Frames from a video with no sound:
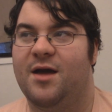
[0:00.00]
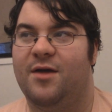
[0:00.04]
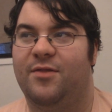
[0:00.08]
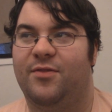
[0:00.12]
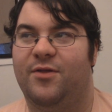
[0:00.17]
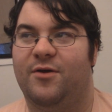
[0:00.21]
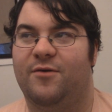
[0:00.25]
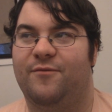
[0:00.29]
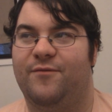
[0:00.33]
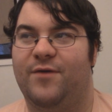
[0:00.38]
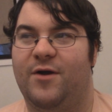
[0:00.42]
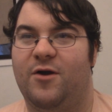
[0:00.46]

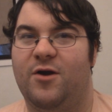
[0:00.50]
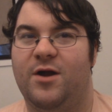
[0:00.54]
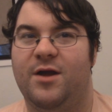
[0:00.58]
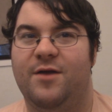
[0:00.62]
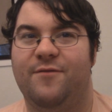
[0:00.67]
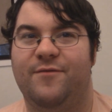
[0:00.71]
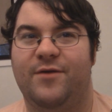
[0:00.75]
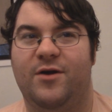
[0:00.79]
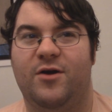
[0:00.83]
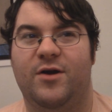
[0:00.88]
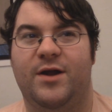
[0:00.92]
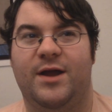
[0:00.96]
they're very,
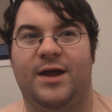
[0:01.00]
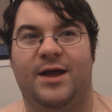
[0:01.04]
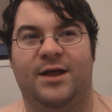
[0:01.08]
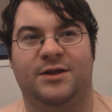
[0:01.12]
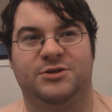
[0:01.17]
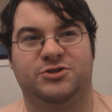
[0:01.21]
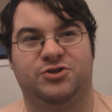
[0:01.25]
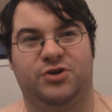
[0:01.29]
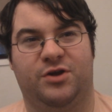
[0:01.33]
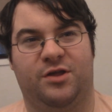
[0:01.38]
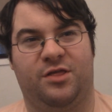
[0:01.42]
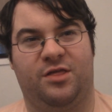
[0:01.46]
very
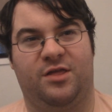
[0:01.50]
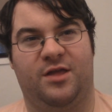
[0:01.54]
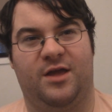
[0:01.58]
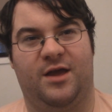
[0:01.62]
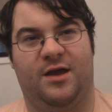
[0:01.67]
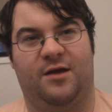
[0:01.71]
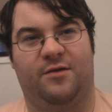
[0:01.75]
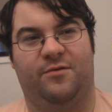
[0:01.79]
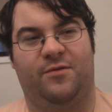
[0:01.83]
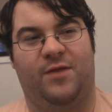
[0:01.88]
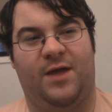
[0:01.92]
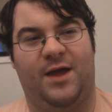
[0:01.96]

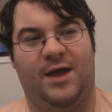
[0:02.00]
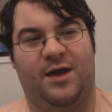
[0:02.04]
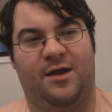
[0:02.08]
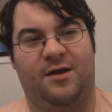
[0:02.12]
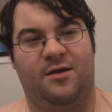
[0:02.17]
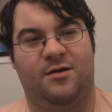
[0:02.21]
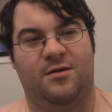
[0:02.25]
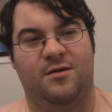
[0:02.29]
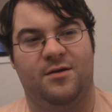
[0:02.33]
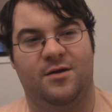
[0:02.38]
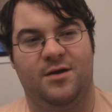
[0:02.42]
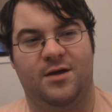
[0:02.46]
interesting.
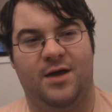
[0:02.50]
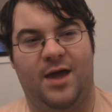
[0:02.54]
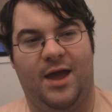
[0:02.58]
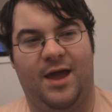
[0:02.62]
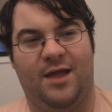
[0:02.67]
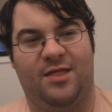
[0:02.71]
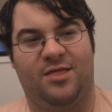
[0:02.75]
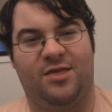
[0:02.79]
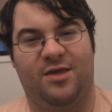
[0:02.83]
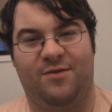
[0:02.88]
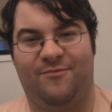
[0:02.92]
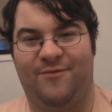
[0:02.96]
Like,
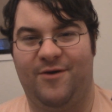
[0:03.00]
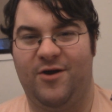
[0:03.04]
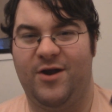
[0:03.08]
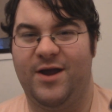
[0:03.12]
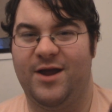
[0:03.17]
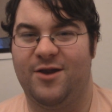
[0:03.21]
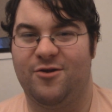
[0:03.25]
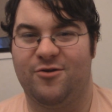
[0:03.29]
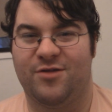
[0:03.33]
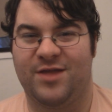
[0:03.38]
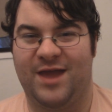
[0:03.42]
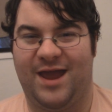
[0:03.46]
it's very
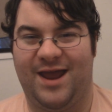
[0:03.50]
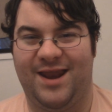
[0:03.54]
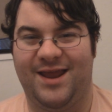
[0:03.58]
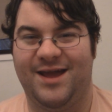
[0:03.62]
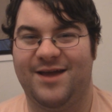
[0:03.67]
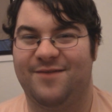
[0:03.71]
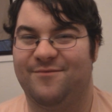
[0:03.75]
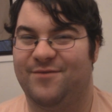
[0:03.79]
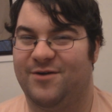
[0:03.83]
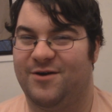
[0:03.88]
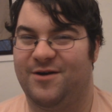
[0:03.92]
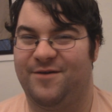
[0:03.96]
entertaining
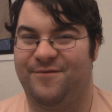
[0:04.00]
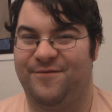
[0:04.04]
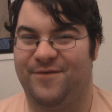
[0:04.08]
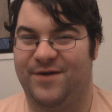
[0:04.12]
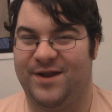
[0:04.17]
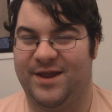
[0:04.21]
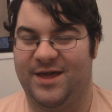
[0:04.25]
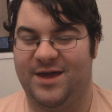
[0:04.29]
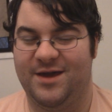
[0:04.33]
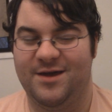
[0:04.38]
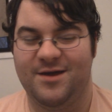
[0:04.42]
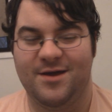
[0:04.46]
and very
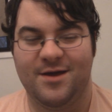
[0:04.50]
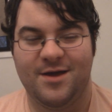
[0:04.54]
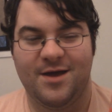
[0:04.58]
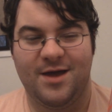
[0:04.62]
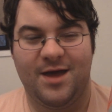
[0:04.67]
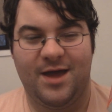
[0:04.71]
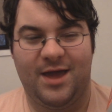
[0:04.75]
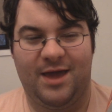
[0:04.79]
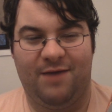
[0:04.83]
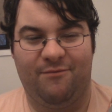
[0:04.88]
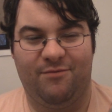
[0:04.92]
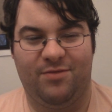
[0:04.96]
funny,
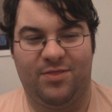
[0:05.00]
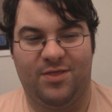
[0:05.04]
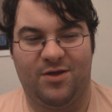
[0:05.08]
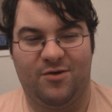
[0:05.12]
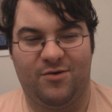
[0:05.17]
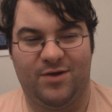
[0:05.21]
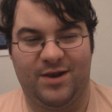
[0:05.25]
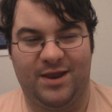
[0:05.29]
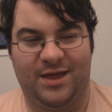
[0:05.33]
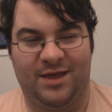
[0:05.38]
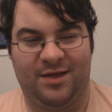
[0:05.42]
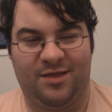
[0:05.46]
even though
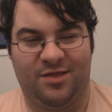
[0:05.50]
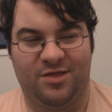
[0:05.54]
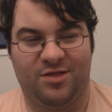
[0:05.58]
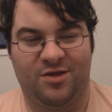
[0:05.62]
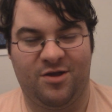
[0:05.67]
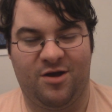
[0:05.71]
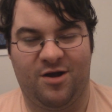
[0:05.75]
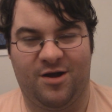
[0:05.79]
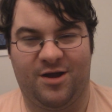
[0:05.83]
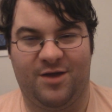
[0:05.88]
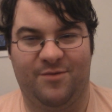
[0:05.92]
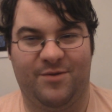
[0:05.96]
it is
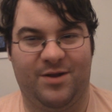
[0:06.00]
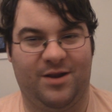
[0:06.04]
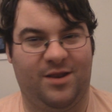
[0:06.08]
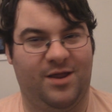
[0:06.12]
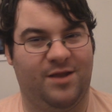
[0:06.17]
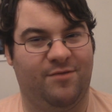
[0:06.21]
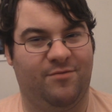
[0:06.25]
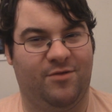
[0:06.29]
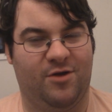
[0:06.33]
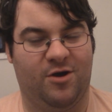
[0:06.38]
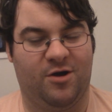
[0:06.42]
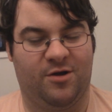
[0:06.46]
talking about a
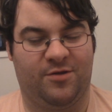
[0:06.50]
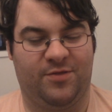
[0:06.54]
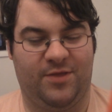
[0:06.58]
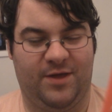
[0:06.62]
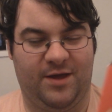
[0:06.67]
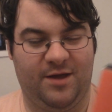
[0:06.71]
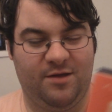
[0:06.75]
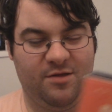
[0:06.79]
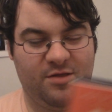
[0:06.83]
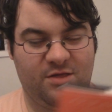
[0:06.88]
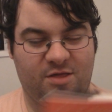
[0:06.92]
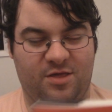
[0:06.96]
lot of dark
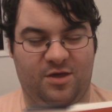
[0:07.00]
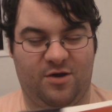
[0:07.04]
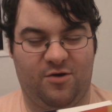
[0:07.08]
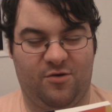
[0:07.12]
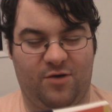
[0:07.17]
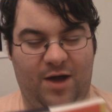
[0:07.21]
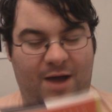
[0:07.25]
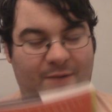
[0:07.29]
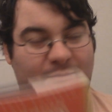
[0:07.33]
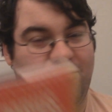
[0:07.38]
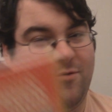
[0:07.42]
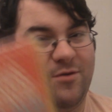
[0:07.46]
things, so
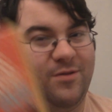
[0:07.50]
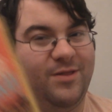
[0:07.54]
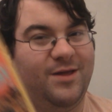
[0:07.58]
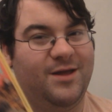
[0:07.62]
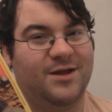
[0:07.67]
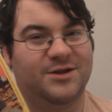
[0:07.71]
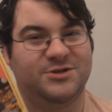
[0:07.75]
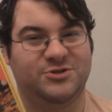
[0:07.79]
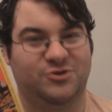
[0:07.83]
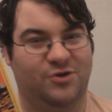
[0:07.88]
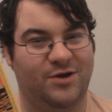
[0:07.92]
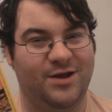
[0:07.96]
I'm really
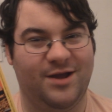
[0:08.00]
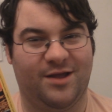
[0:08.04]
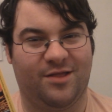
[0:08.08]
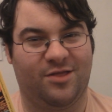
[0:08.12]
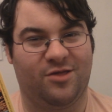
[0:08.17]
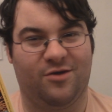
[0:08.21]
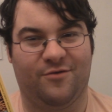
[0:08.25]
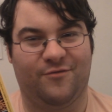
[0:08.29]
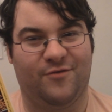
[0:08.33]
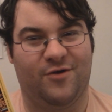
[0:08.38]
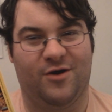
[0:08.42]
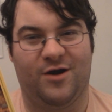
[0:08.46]
enjoying it
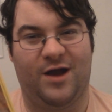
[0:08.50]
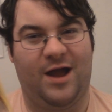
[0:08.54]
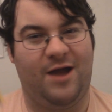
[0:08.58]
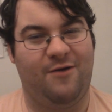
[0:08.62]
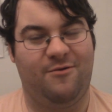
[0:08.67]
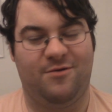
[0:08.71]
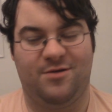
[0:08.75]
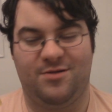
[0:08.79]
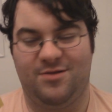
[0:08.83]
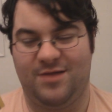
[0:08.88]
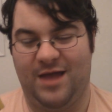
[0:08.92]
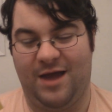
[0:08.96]
so far. I
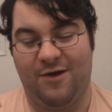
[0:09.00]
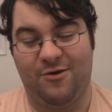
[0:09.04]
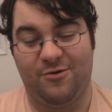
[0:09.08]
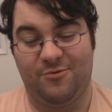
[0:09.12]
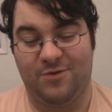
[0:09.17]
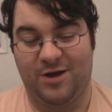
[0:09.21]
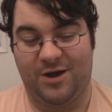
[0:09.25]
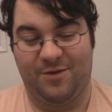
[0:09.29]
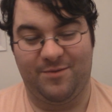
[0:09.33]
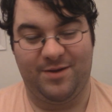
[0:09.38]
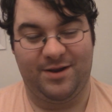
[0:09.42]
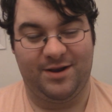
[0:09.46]
would
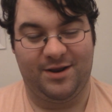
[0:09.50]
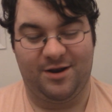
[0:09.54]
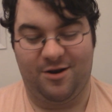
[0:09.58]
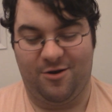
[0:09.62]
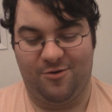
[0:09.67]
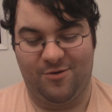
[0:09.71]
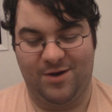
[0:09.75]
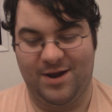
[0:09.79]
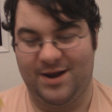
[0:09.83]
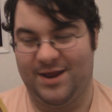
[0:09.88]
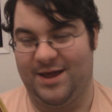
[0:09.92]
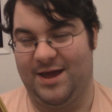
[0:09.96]
recommend it
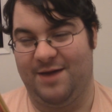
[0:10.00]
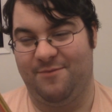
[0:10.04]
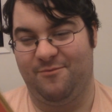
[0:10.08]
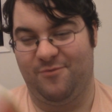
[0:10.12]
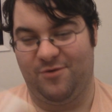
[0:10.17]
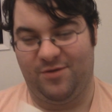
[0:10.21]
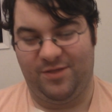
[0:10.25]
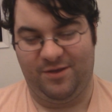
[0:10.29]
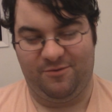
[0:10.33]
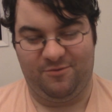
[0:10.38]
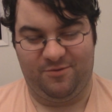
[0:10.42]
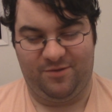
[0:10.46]
already. I'm
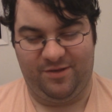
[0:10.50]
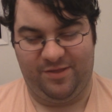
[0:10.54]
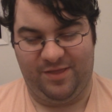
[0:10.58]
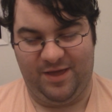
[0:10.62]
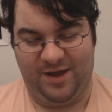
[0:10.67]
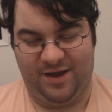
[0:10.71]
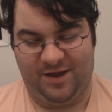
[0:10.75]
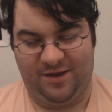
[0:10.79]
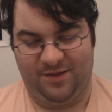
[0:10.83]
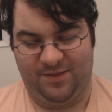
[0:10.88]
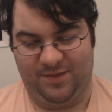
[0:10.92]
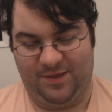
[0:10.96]
really, really
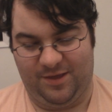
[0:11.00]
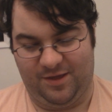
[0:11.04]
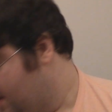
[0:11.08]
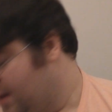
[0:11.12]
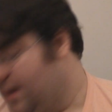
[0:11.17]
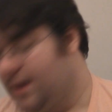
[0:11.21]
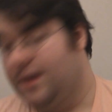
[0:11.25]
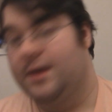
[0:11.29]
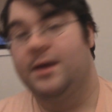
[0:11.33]
liking this.